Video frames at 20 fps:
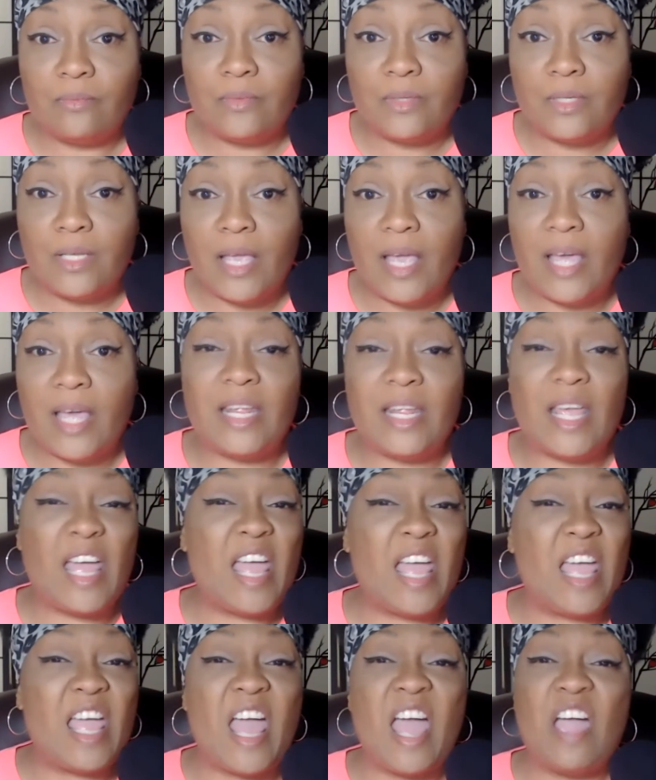And
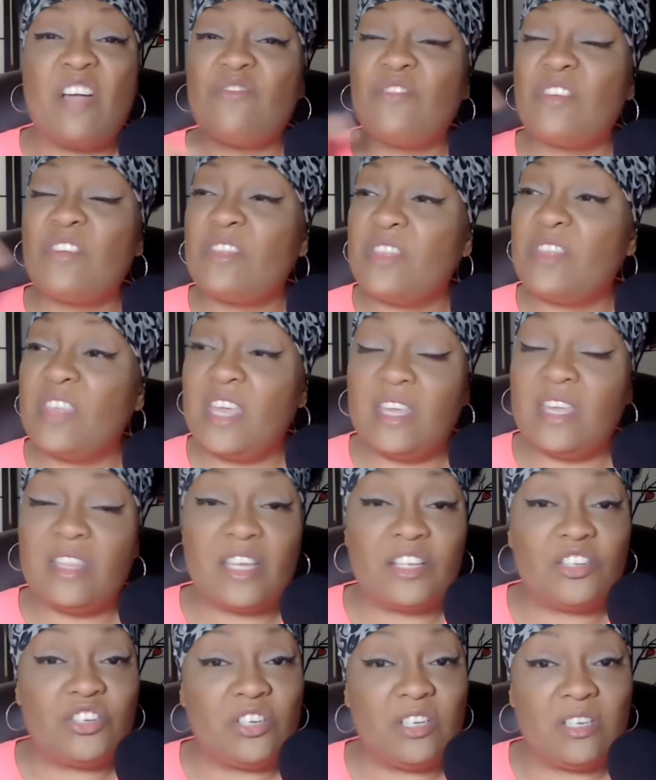everything
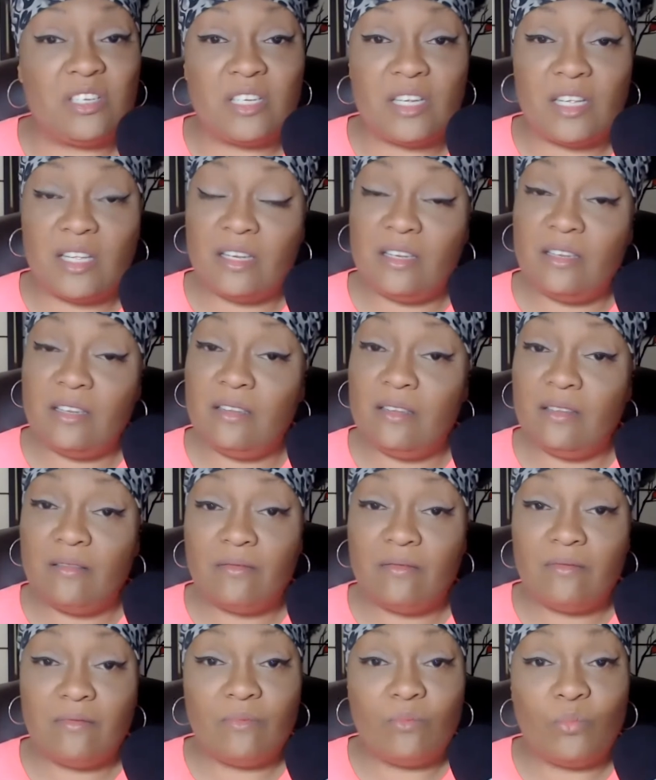that she did
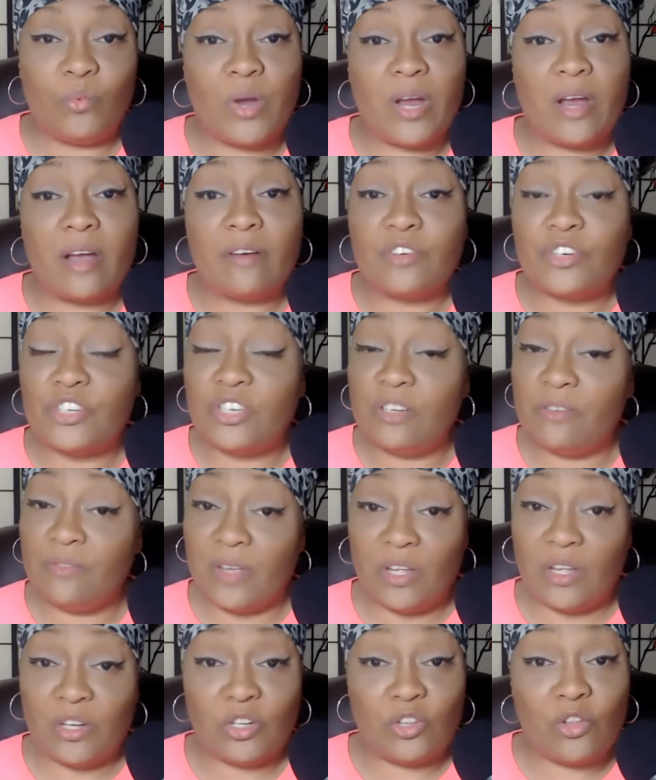wherever she
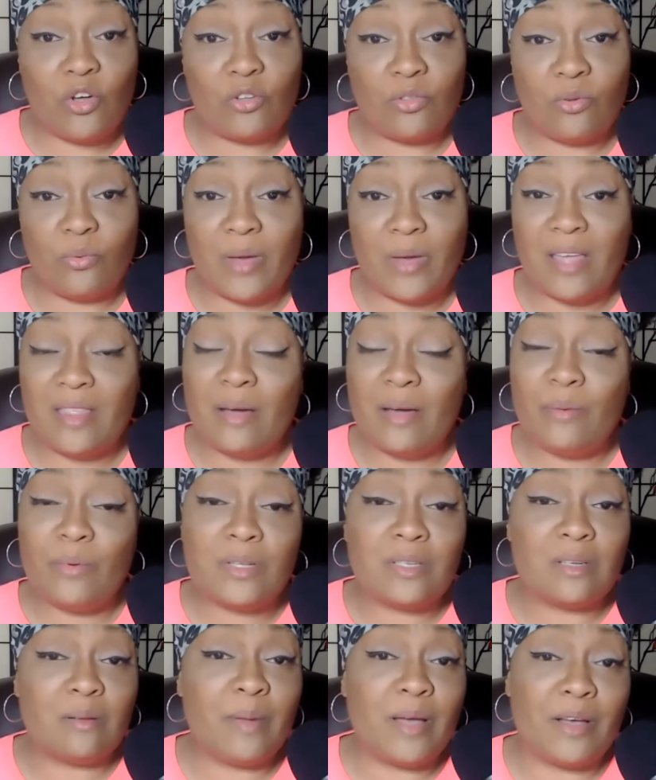failed along the way, that
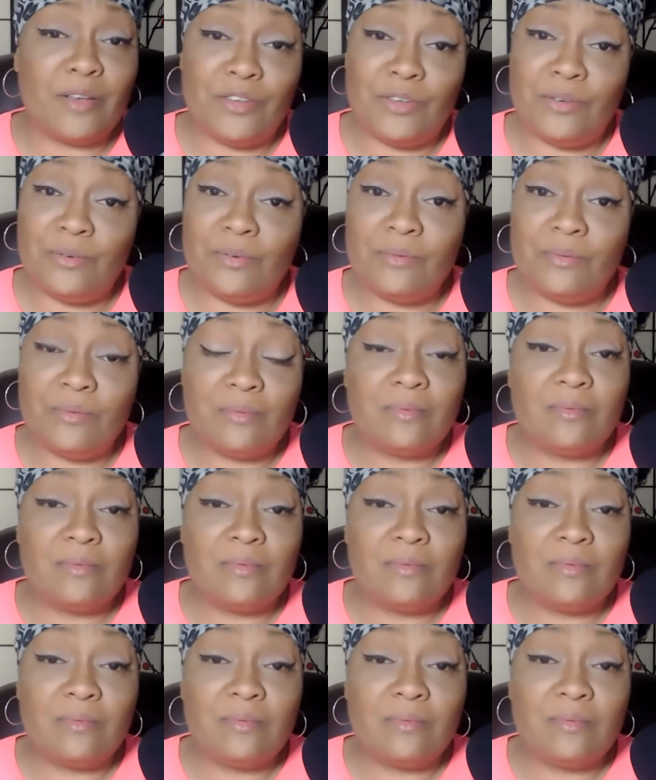wasn't about you.